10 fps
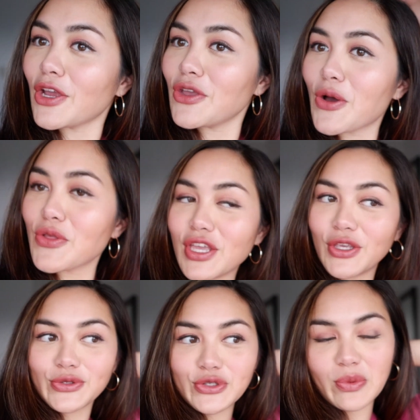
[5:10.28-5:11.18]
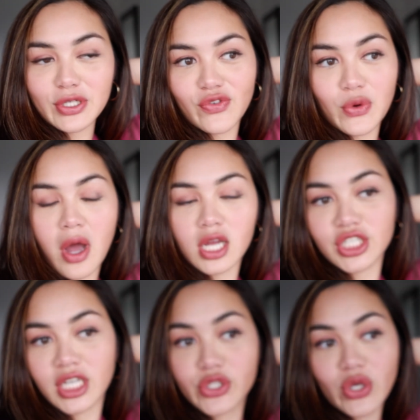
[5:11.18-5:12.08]
There you go. Thank you so much for
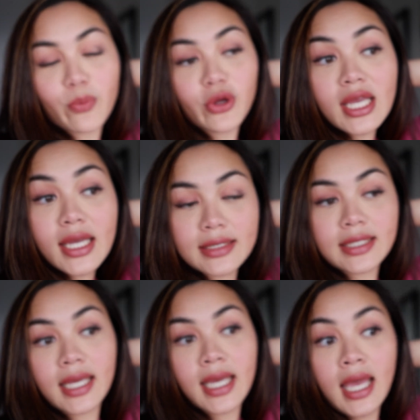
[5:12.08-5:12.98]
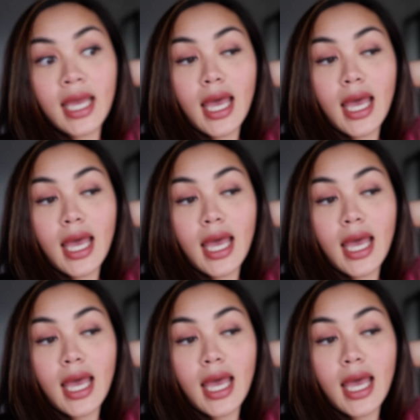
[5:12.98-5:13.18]
watching. So I'm pretty guilty.